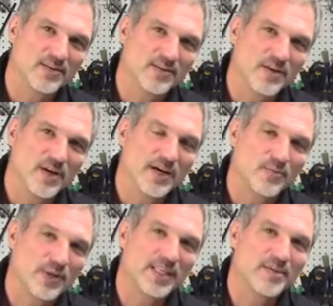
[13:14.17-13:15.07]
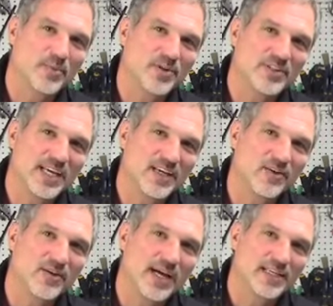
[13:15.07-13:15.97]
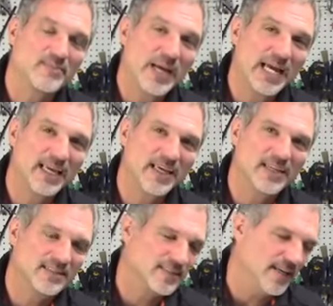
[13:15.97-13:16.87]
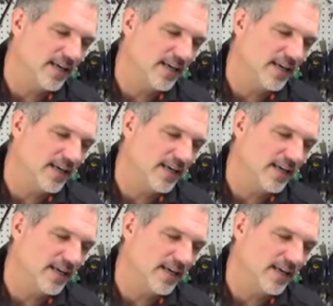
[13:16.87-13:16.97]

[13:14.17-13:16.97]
So I really appreciate you guys backing us,